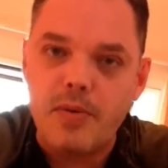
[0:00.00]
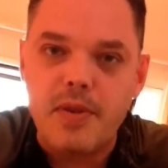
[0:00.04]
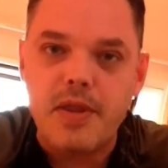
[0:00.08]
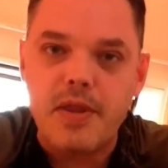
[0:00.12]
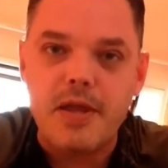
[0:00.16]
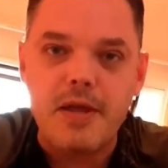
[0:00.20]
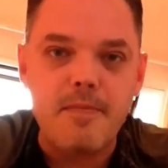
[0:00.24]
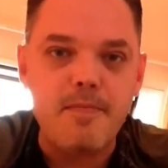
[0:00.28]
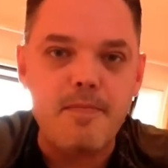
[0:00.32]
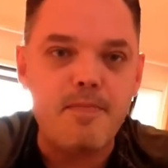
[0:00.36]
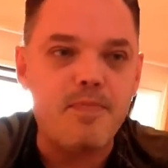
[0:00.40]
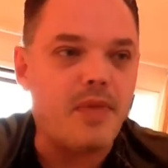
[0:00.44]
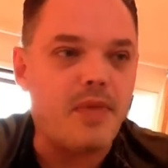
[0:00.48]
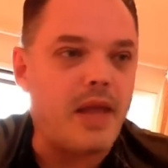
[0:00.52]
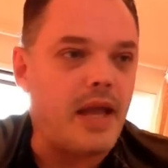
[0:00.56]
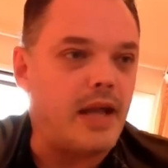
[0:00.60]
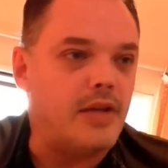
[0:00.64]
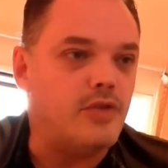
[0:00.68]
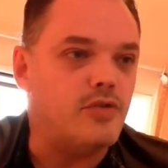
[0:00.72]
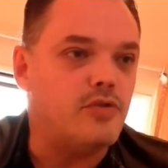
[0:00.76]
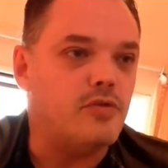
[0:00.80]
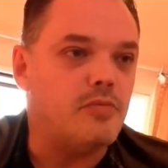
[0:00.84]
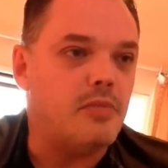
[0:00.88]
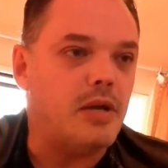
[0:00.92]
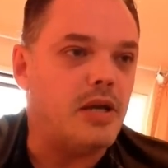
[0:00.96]
with him
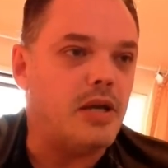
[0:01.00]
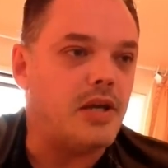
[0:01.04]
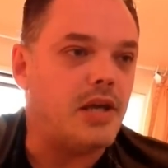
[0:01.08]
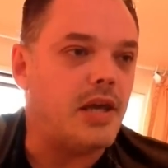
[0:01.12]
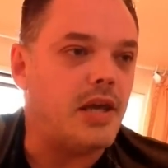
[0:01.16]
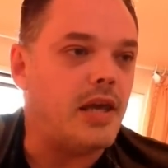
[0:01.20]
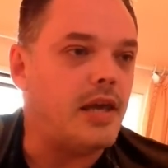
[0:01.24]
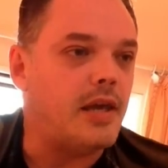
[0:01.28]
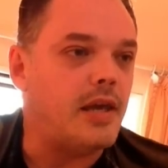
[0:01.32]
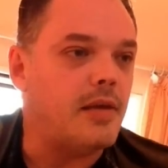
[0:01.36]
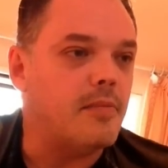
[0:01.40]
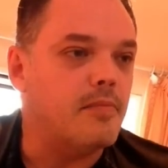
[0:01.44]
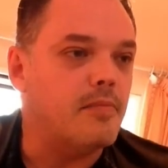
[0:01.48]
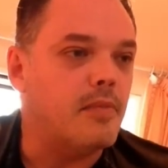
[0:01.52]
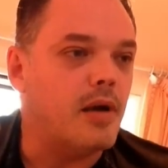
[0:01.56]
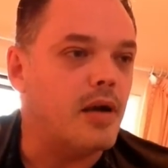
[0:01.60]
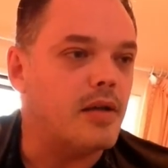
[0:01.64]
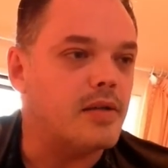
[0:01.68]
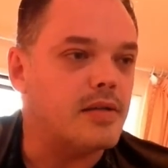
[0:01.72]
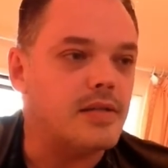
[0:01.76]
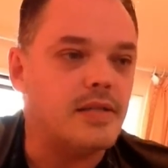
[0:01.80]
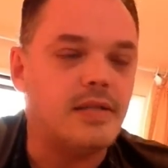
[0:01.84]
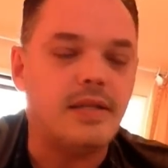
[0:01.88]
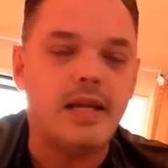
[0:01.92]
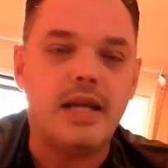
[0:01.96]
and to make him
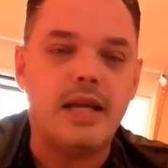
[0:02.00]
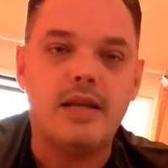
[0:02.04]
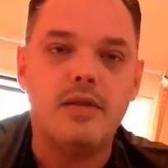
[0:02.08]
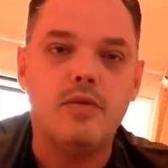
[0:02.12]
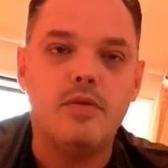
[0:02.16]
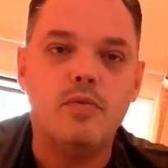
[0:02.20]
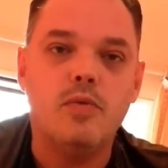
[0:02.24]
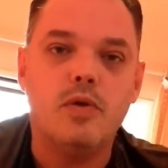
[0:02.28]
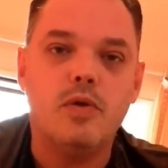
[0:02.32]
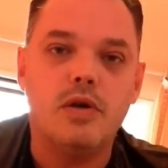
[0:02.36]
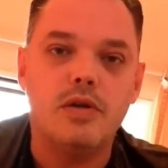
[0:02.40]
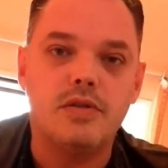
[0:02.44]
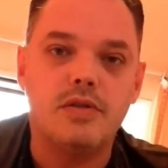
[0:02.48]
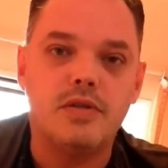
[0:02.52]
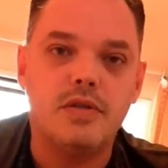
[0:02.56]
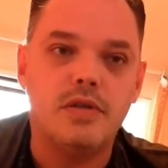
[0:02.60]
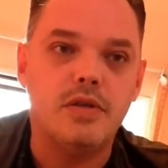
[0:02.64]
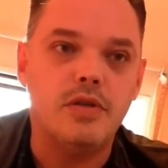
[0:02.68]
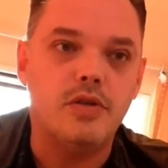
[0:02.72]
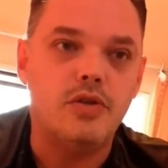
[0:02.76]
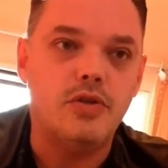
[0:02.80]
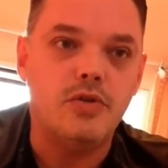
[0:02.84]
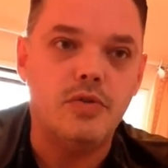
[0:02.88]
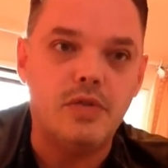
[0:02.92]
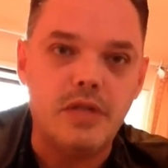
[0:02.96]
understand what
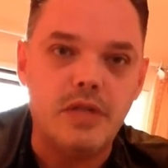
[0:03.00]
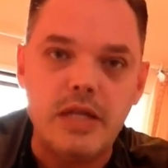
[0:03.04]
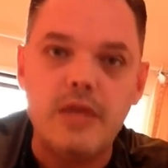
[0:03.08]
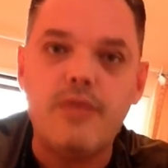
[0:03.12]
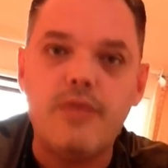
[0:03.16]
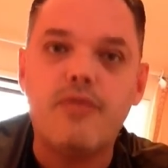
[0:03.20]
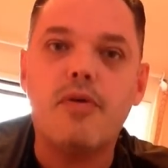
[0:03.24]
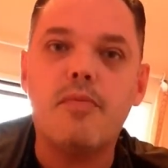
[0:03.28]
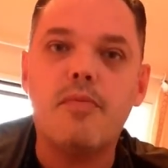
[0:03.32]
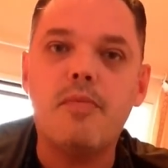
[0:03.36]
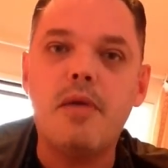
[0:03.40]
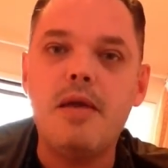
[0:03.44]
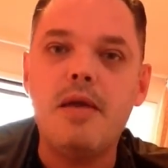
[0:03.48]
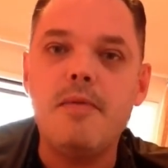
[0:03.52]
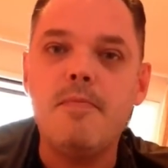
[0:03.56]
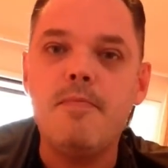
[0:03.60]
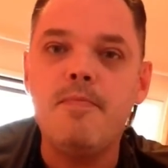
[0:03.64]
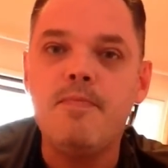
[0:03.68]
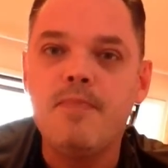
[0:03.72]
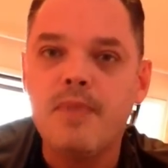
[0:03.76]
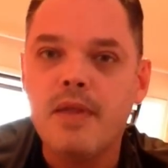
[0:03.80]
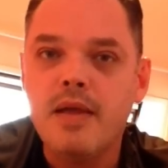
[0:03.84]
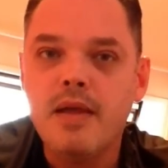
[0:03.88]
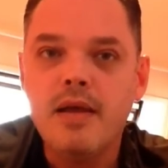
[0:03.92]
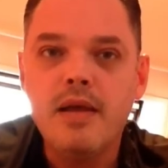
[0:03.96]
you need from
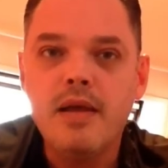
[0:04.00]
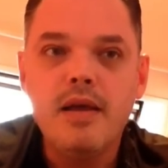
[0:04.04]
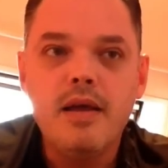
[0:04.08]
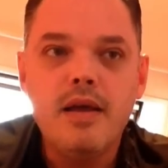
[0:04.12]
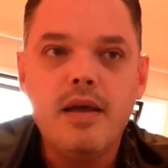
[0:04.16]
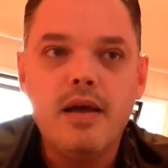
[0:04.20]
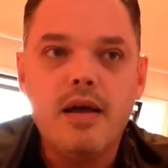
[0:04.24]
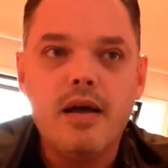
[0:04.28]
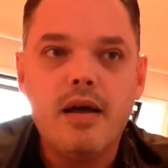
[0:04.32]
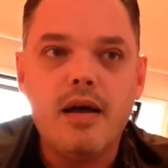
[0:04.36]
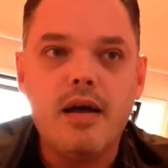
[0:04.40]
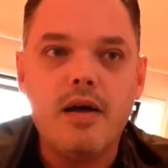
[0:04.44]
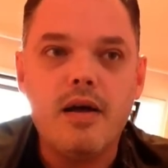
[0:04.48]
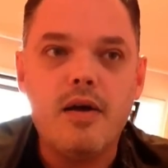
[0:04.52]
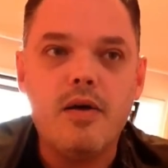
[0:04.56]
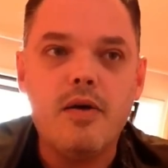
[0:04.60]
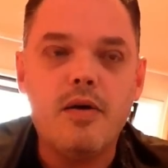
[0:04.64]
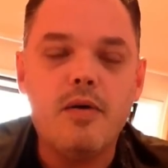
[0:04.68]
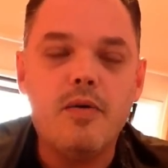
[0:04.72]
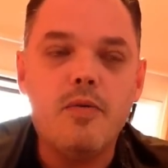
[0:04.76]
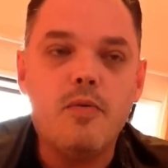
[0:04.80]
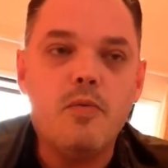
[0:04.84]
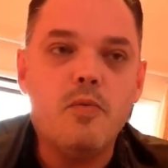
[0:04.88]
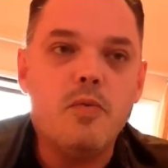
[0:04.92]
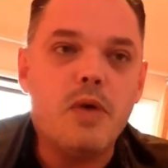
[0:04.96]
him.
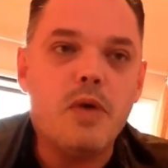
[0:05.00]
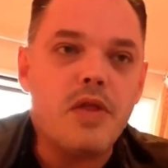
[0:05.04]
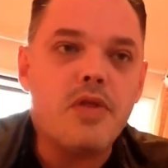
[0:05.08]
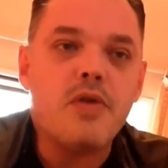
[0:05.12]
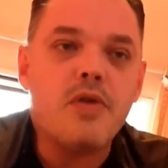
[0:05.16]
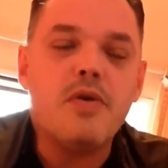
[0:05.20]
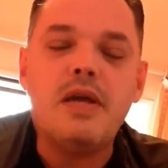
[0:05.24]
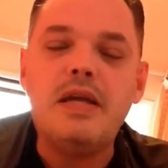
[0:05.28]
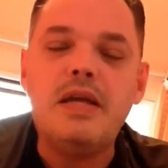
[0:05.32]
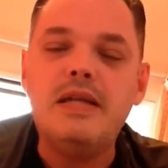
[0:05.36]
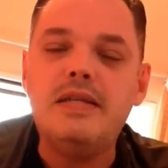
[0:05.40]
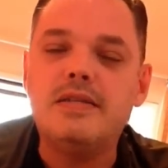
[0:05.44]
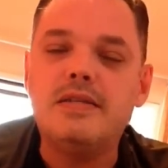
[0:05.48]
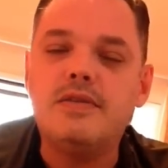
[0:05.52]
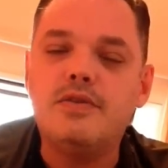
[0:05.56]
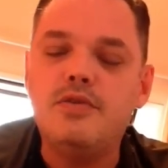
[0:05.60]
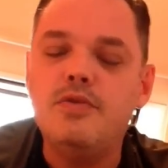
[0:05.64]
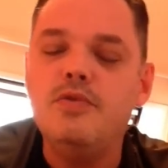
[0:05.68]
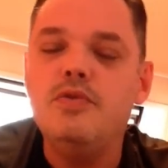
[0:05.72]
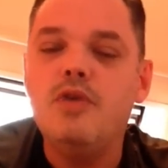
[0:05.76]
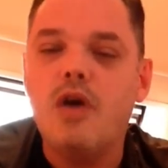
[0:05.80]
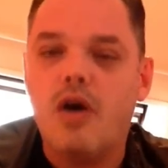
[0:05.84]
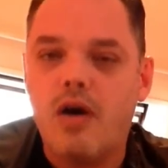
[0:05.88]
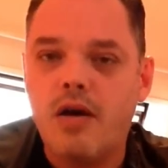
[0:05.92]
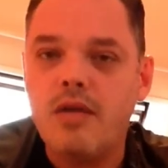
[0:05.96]
whether he's
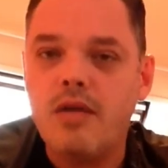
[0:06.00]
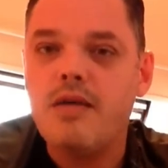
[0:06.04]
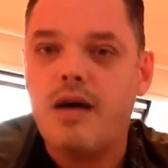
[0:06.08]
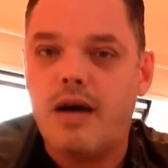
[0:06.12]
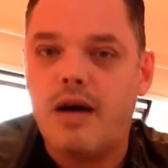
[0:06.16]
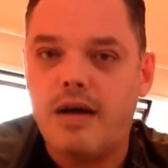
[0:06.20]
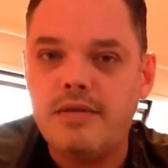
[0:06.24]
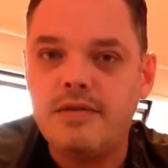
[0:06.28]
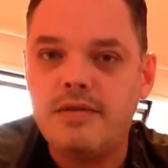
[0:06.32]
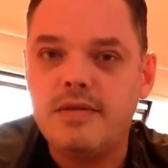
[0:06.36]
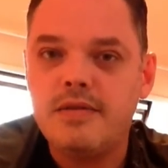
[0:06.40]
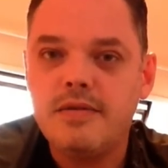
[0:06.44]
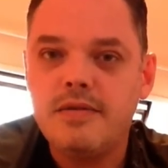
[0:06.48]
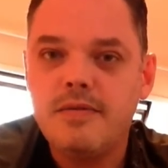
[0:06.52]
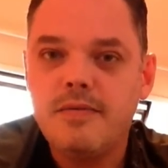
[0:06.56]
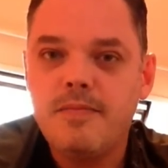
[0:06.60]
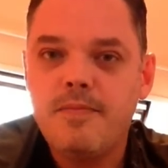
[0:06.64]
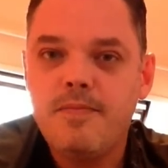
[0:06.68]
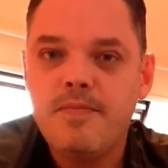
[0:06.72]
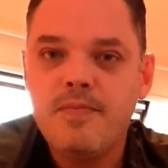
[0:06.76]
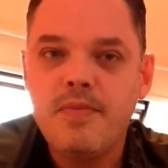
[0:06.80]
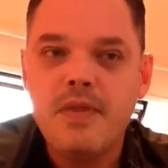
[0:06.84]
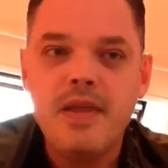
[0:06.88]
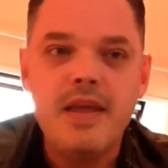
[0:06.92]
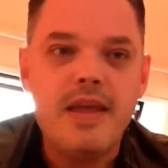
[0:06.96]
good or not,
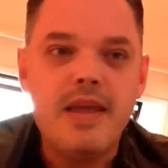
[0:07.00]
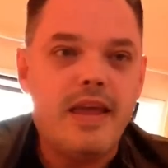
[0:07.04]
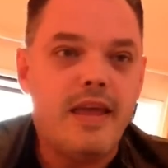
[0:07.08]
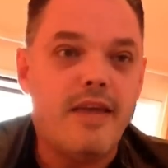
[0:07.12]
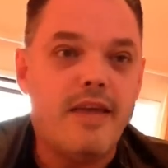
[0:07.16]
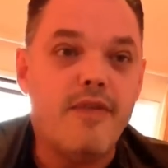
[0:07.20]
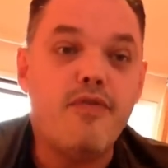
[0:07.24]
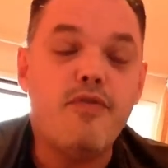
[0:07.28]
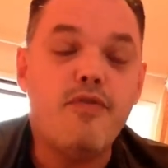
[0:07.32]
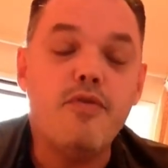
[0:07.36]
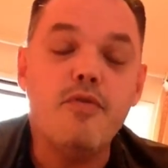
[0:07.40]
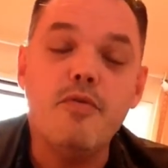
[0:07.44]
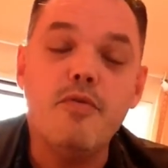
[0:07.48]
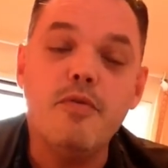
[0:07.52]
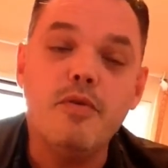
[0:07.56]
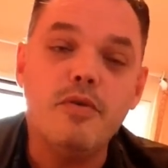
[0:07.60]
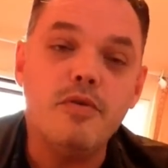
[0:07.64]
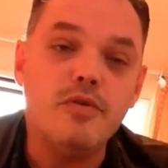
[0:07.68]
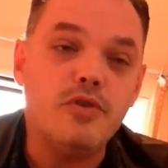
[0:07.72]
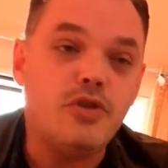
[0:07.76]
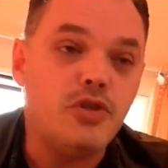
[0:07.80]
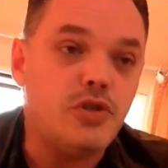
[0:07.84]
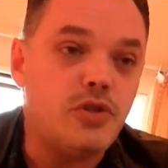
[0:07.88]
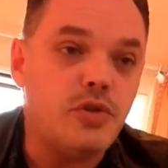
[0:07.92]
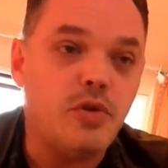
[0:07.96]
if
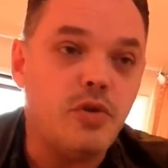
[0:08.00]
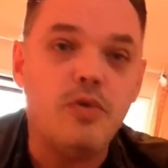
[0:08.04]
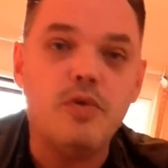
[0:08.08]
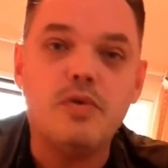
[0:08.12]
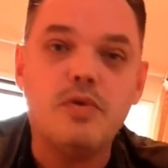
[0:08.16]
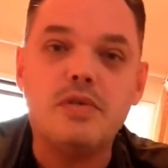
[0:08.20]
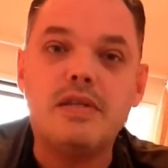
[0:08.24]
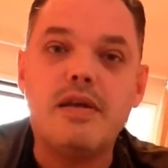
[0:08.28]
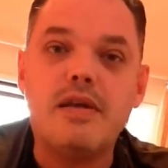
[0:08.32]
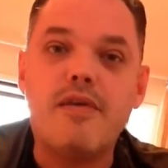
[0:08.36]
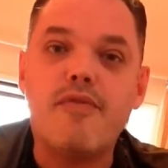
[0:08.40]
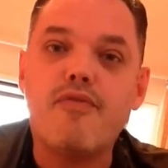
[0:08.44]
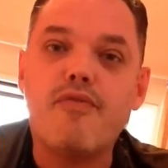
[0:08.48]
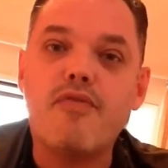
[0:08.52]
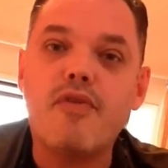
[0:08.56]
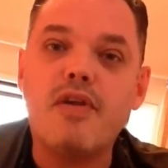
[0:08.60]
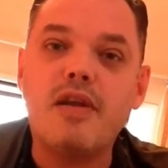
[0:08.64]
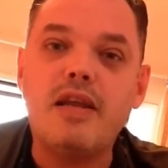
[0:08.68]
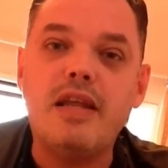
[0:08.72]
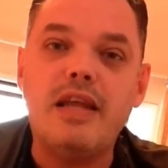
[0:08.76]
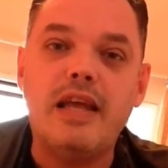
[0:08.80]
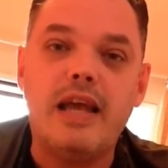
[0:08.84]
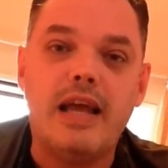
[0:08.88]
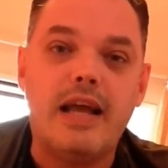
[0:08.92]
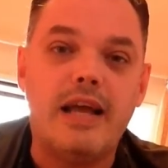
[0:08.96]
you show yourself
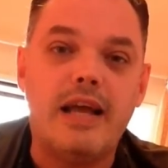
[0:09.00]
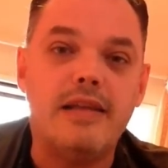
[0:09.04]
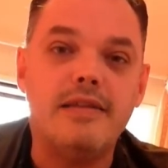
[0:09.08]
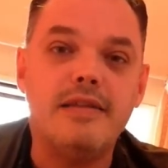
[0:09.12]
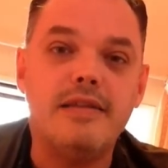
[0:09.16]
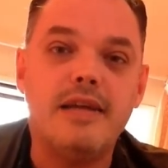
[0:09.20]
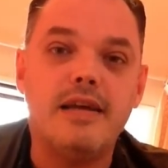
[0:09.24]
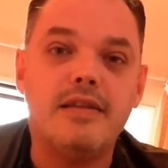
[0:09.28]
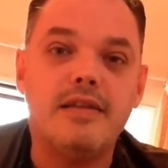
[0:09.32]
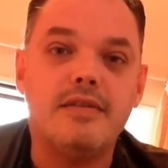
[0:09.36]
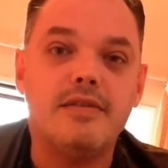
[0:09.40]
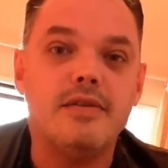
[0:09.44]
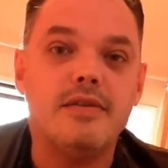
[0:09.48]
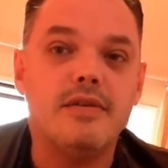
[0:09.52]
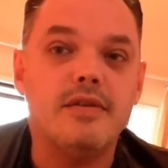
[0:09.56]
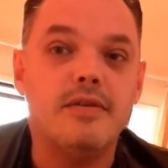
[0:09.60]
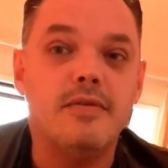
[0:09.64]
friendly and that